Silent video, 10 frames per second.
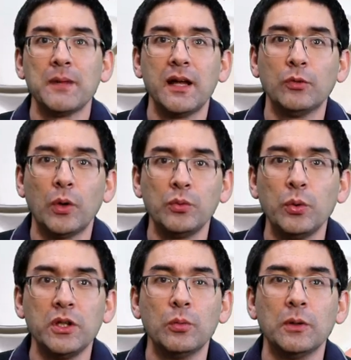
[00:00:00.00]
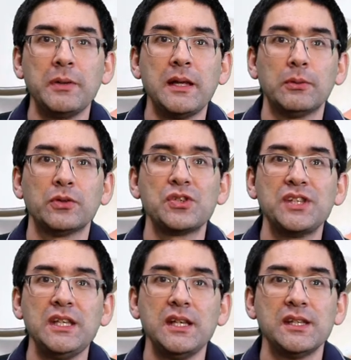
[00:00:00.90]
And what you will be able to
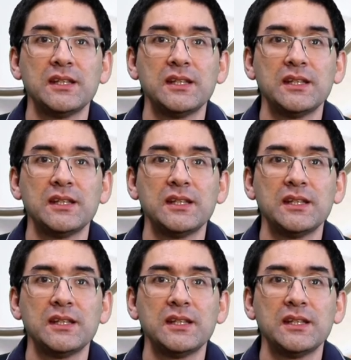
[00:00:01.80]
see is,